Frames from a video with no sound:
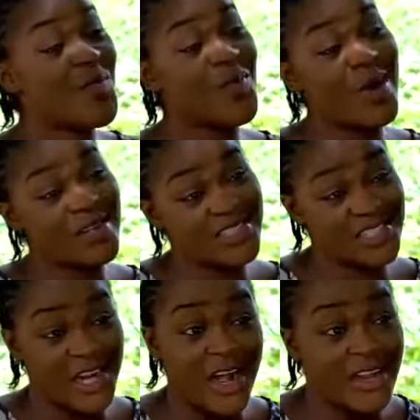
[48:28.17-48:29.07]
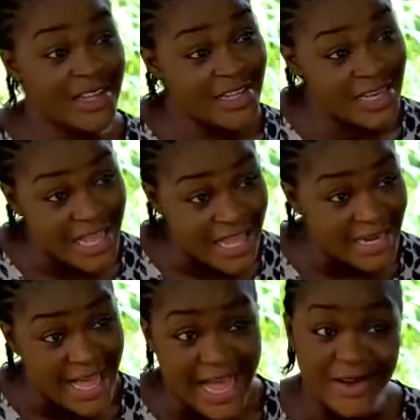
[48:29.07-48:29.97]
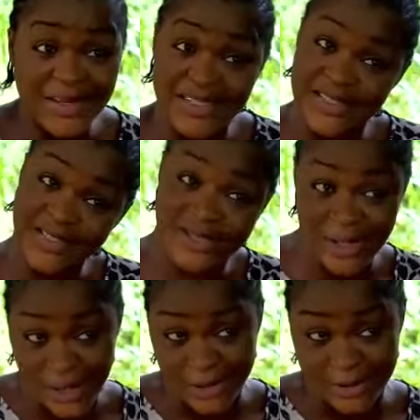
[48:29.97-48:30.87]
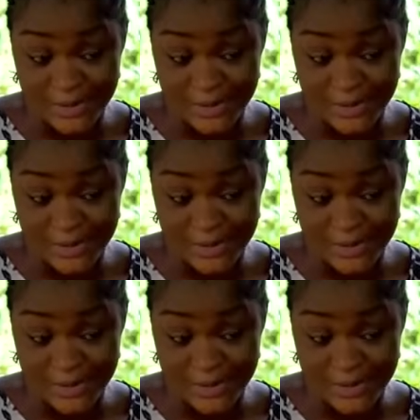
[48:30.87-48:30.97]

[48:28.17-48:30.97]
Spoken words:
Watch and learn how it is done.